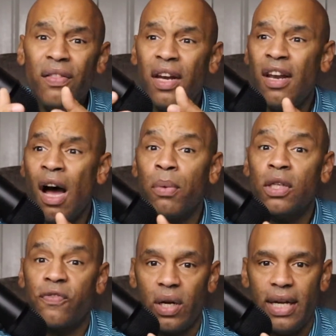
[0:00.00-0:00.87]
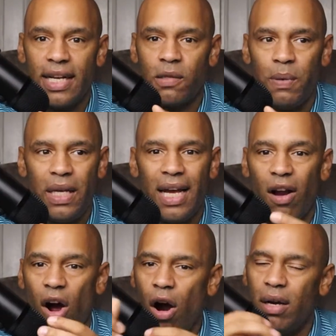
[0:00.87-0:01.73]
the numbers for
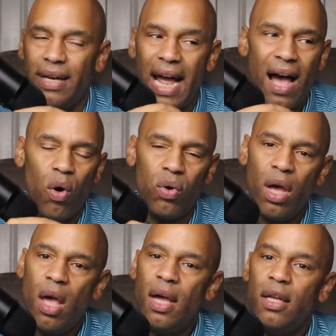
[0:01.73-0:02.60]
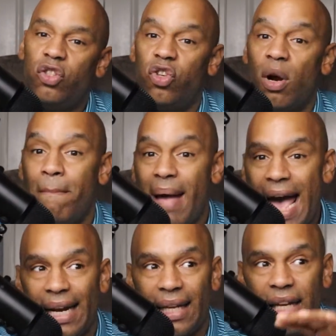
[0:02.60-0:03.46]
ESPN are down
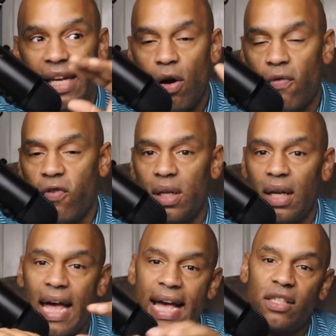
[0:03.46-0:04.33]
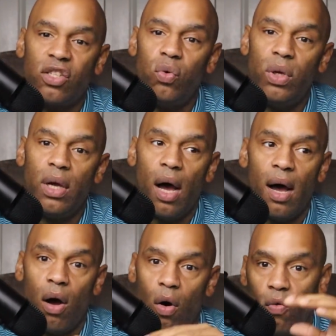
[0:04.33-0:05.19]
dramatically for the last
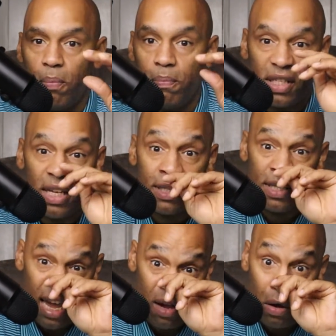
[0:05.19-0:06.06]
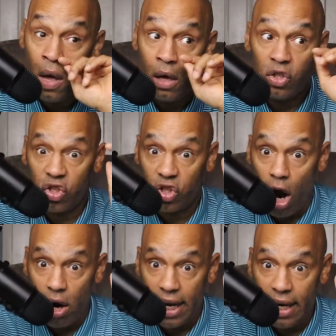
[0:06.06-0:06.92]
since they
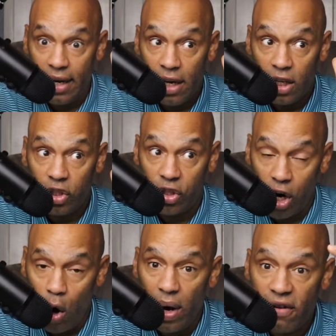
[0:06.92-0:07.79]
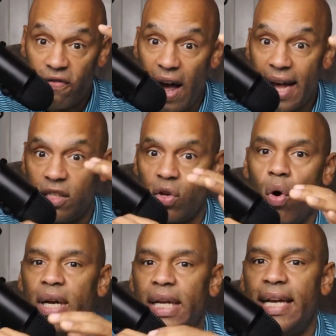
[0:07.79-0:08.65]
started showing fights
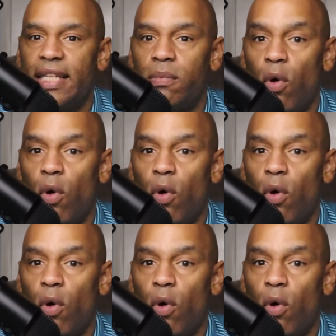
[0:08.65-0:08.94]
on